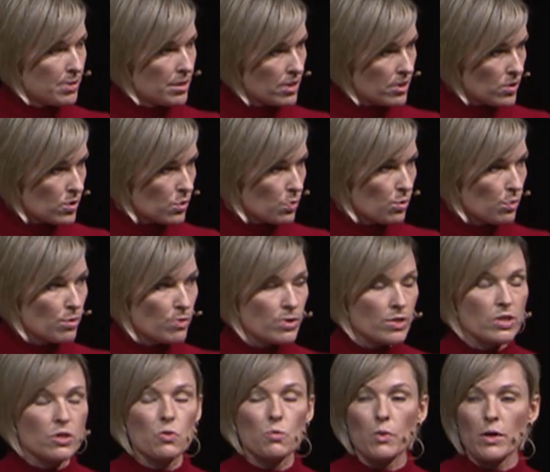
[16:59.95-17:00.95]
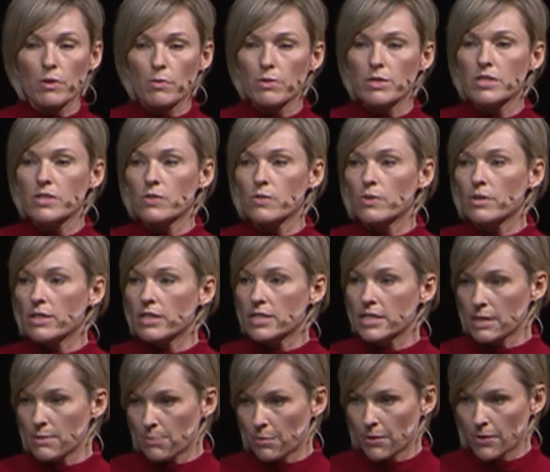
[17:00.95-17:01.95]
the schools to work with students
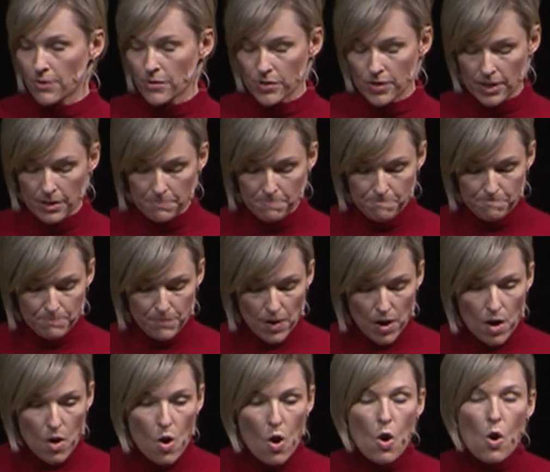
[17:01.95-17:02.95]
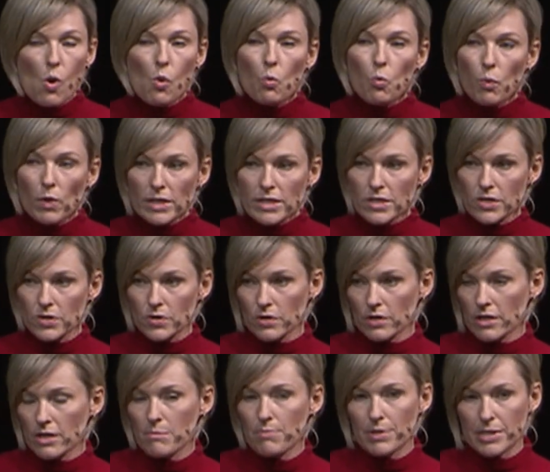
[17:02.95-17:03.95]
in person. One
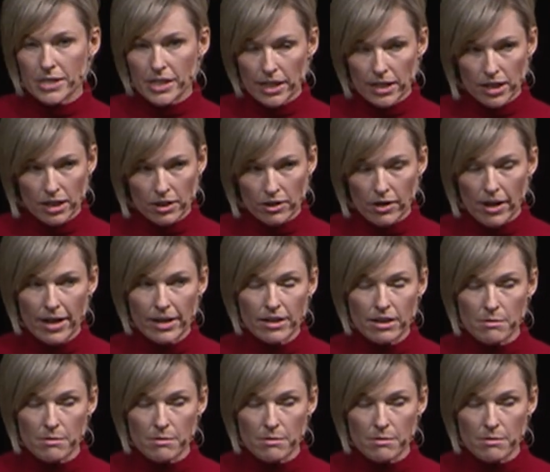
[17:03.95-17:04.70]
student in particular had an